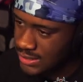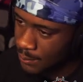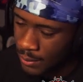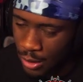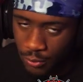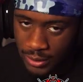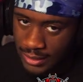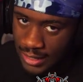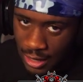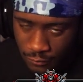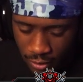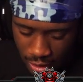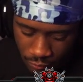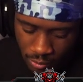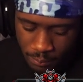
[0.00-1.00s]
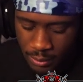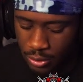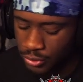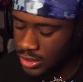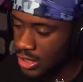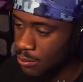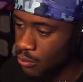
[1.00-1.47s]
I probably would never ever play
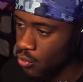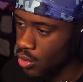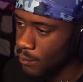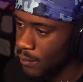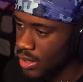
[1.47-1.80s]
on keyboard and